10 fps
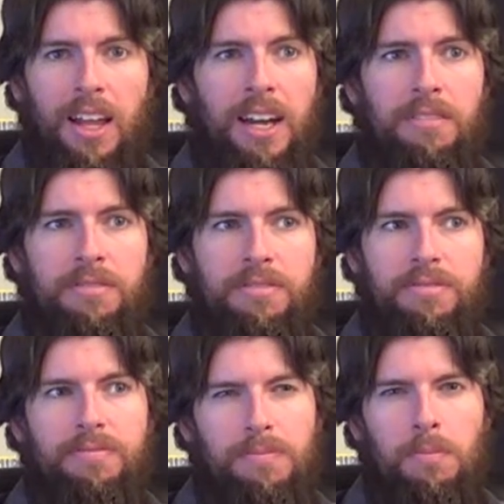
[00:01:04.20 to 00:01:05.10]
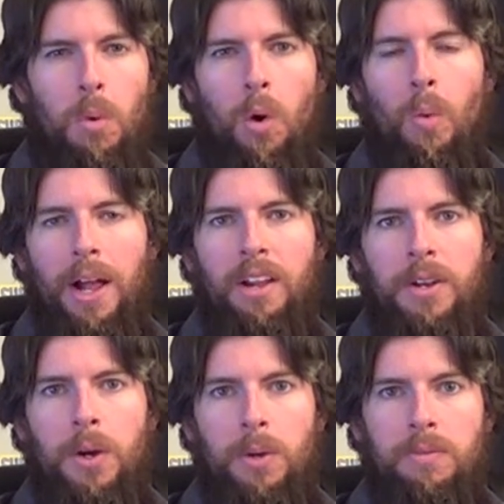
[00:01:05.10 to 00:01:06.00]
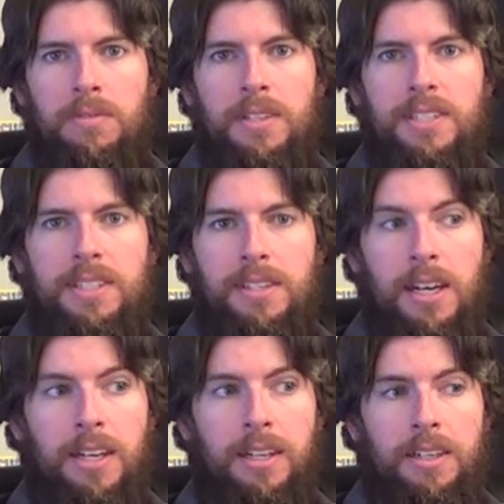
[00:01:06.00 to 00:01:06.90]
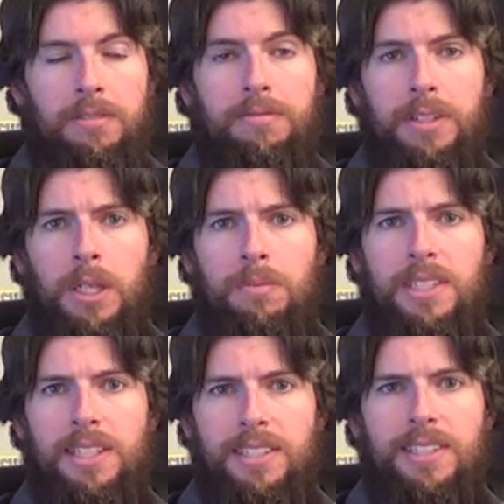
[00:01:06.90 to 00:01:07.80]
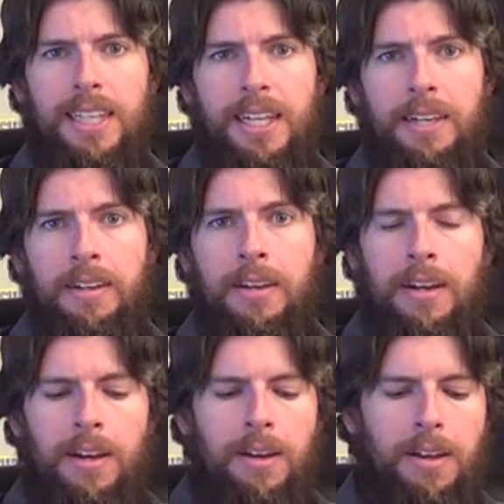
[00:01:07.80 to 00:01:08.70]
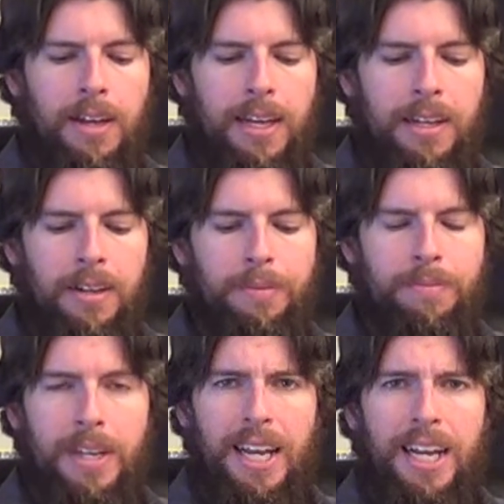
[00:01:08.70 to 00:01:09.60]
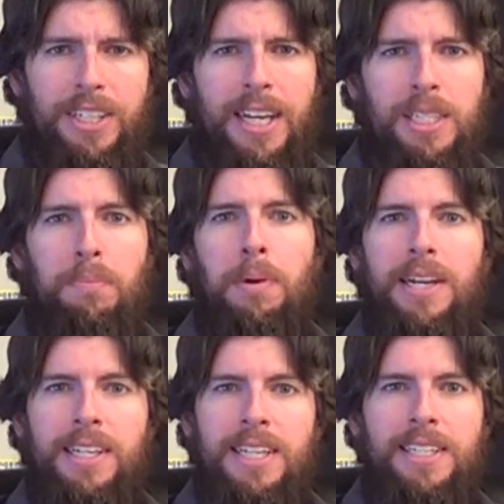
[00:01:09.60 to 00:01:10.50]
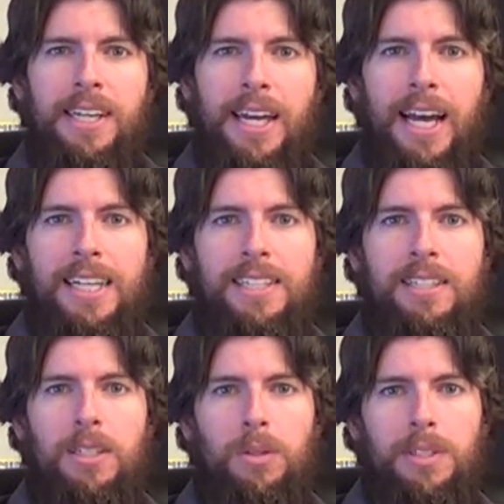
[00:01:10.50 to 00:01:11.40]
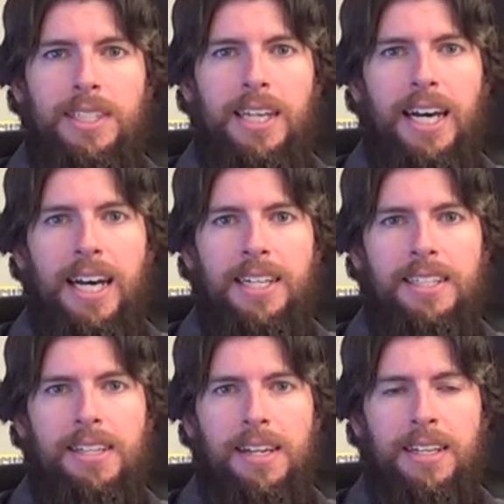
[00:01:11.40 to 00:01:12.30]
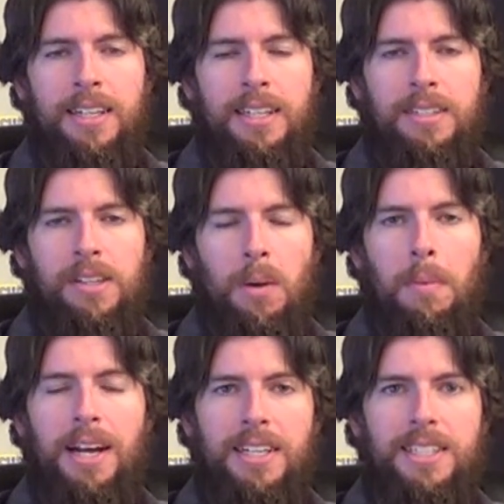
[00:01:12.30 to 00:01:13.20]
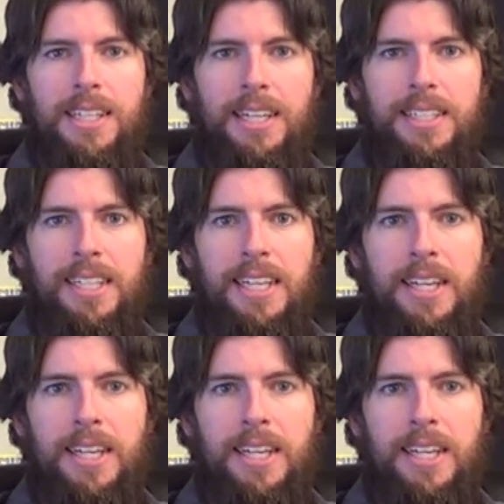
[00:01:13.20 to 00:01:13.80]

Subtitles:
of more well-known films since then. It actually has a pretty decent cast, too. It's got Armando Sante,